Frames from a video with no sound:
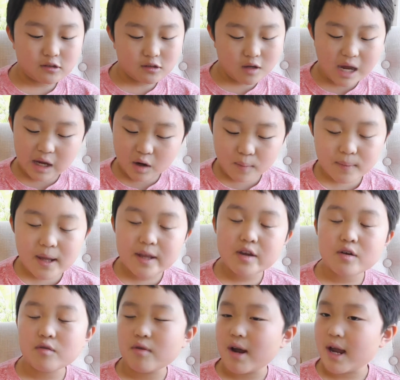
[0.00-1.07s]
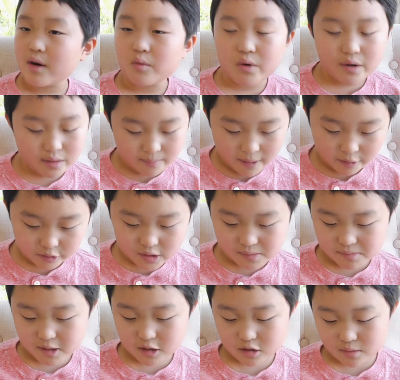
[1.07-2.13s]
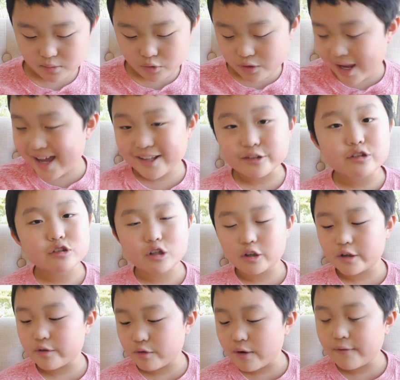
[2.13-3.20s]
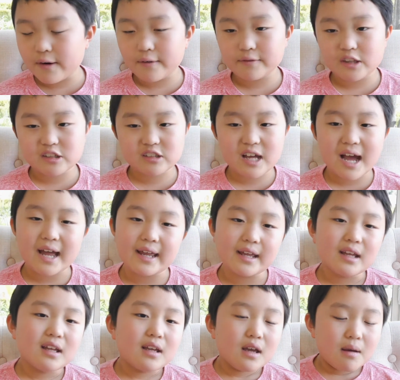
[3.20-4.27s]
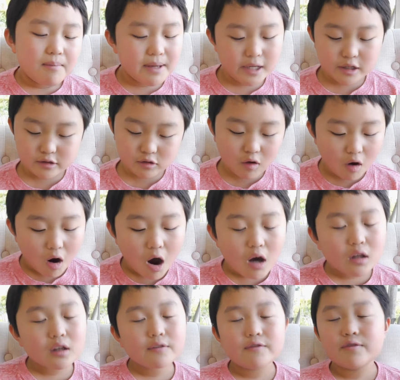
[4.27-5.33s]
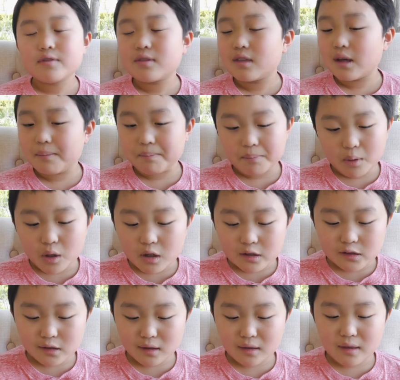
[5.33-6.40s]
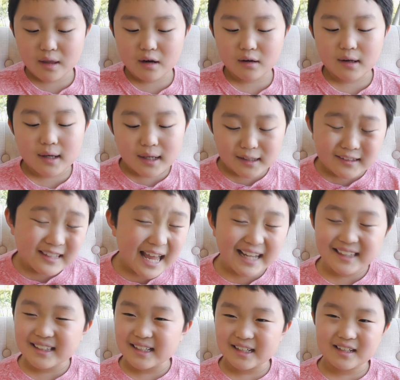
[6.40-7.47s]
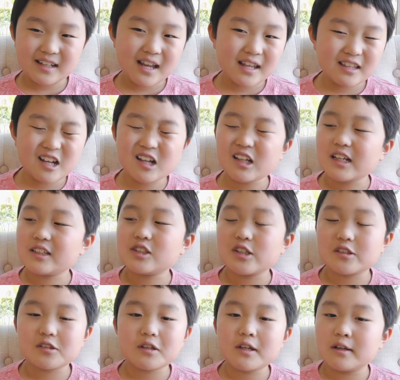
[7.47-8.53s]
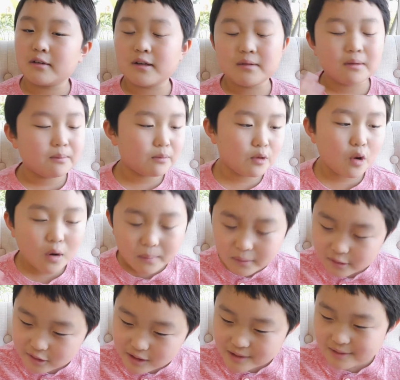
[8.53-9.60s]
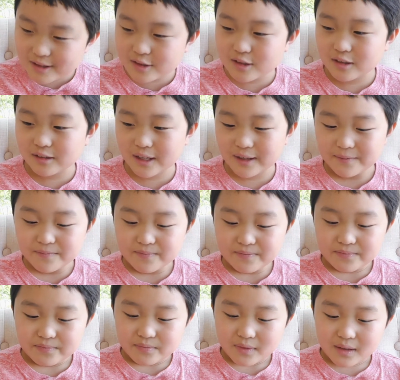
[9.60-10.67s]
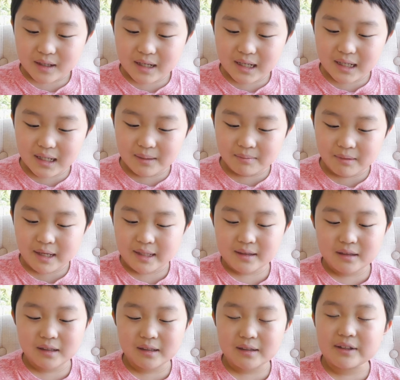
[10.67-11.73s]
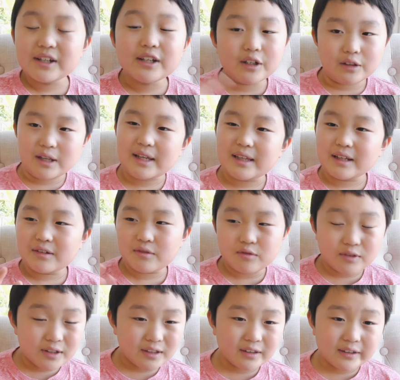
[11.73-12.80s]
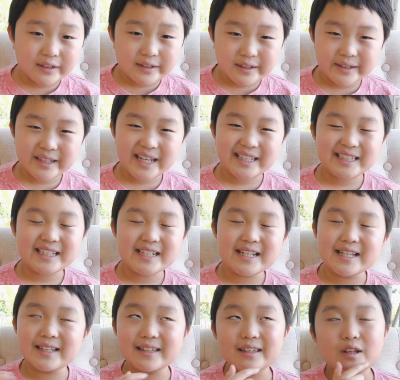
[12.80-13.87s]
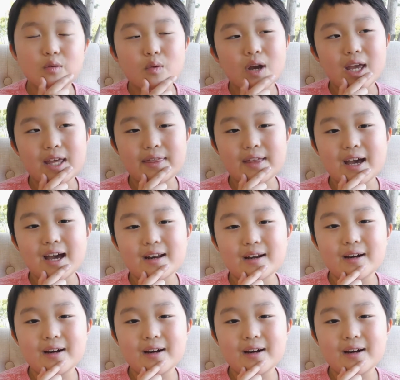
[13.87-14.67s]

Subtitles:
So I hope that you read Where the Mountain Meets the Moon and Starry River of the Sky, because all of the books, they're connected and not like just, you know, in a normal series, they're like they're really connected in the way that,